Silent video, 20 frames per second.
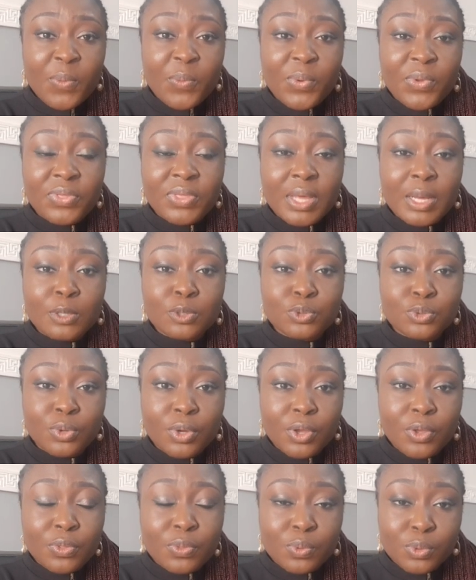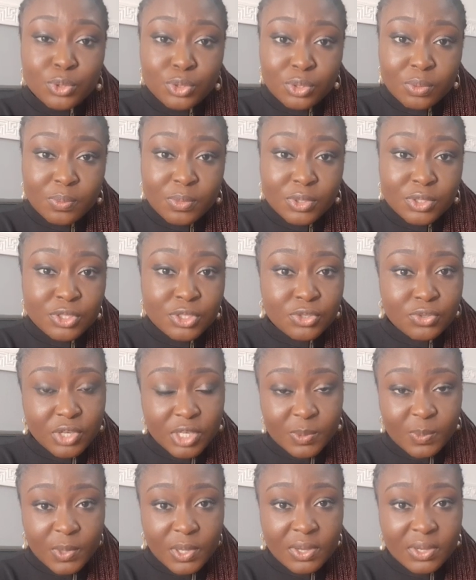without going through so much
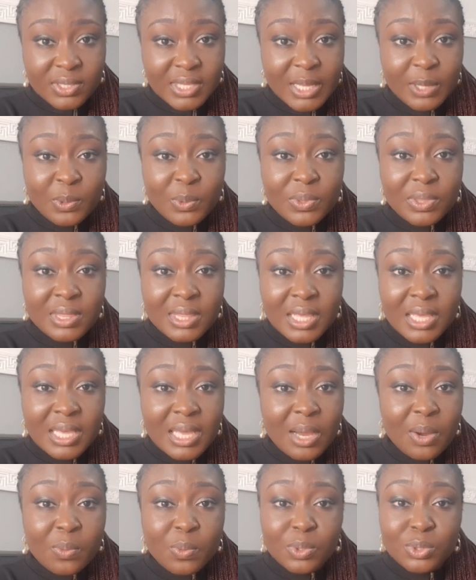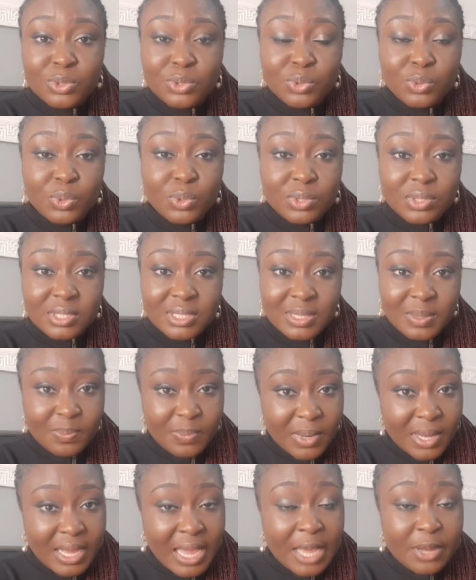stress? Because I don't think I want to go to the
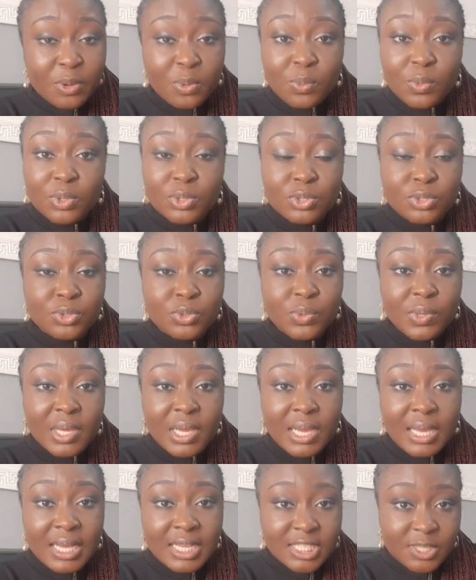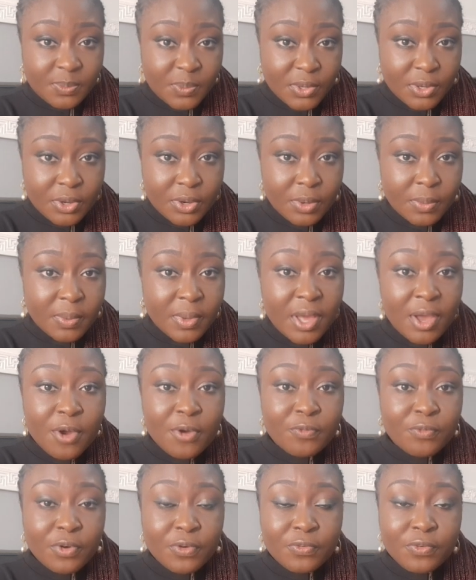bank. I don't want to do a cash pickup
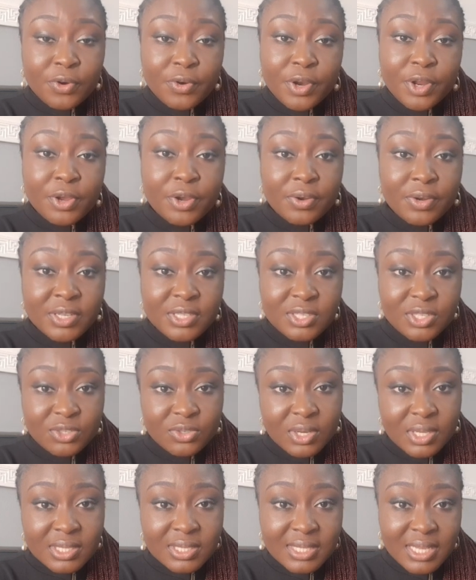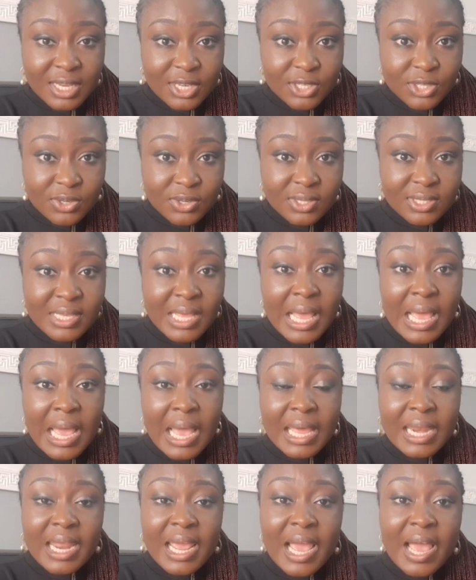for foreign currency transactions,
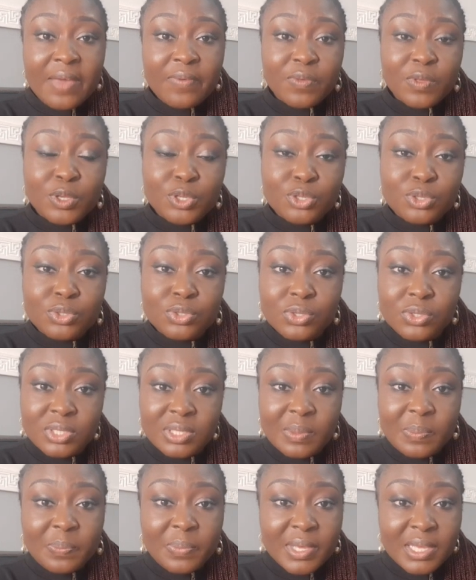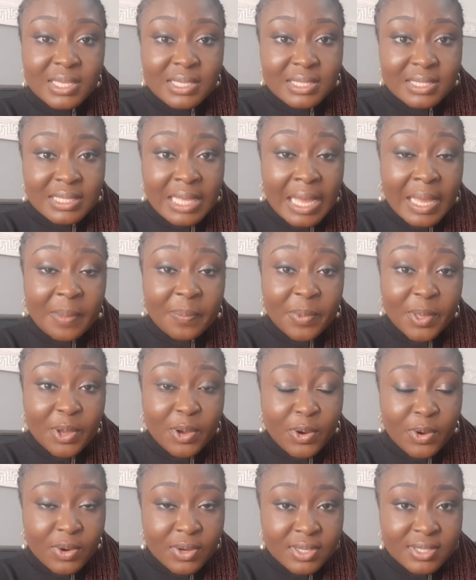and I have issues using Paystack
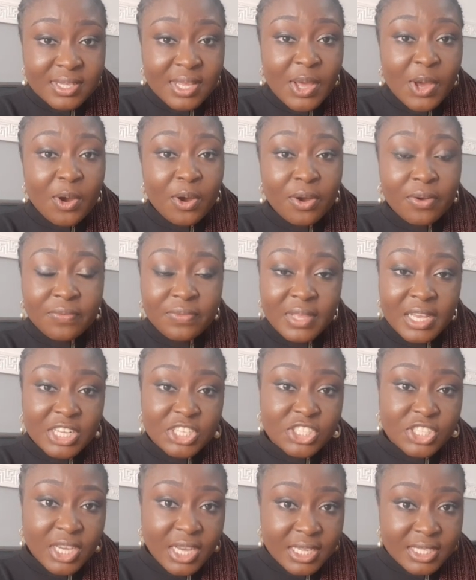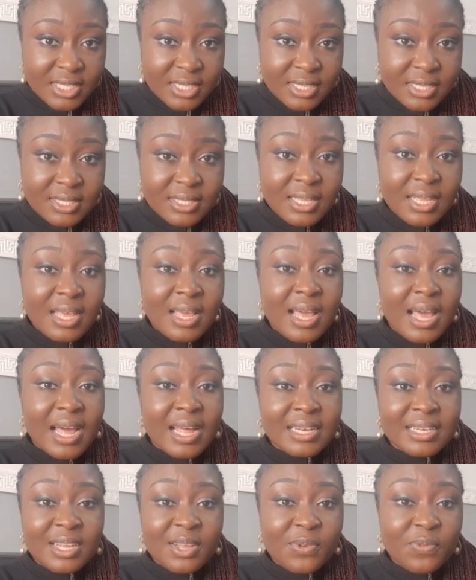because of their charges.
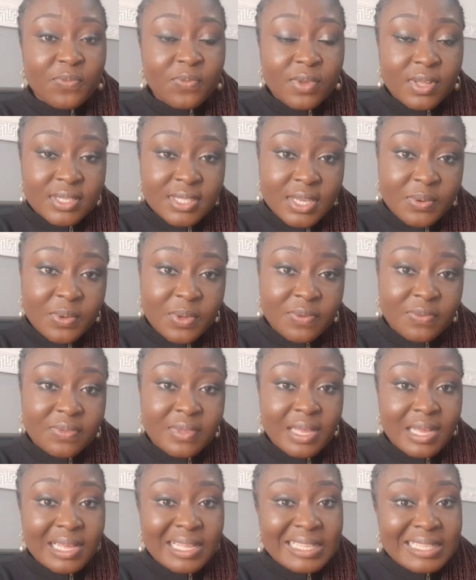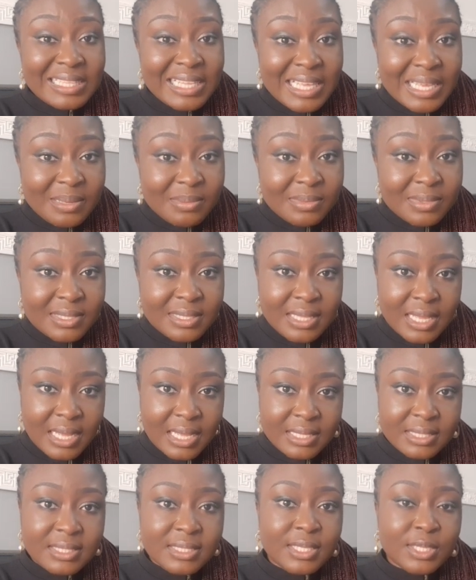And then Flutterwave, that claims
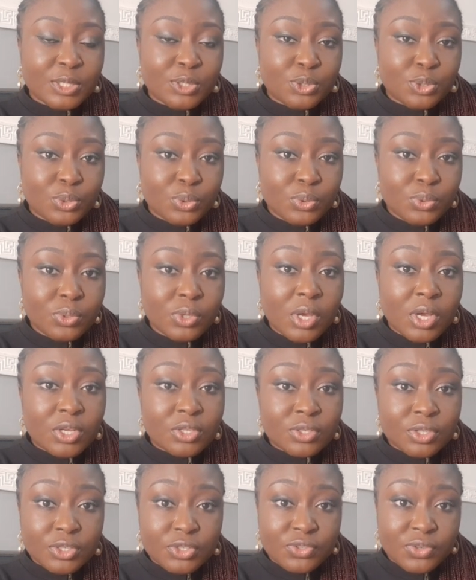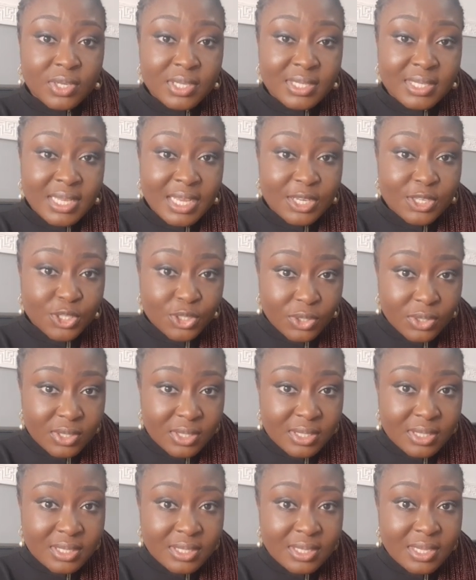that they do such
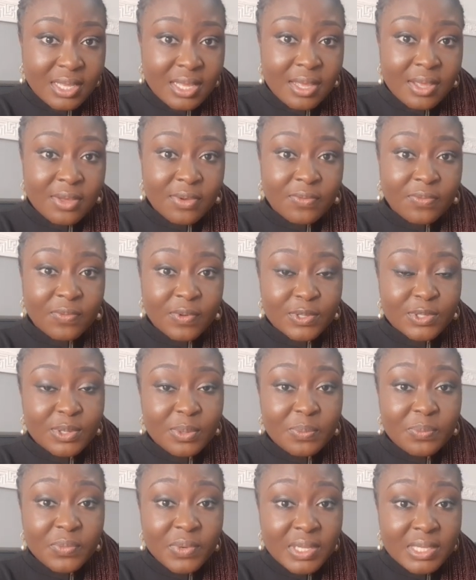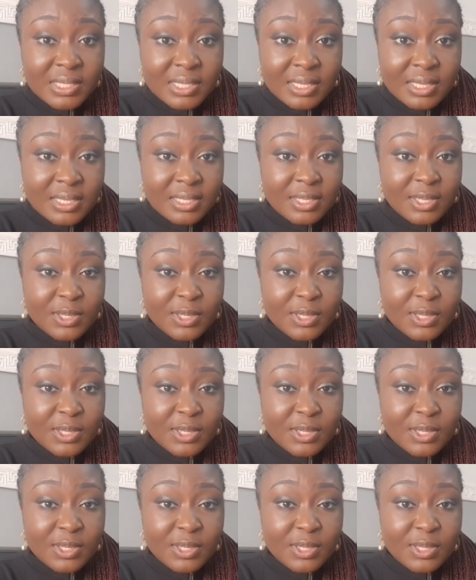transactions, for some reason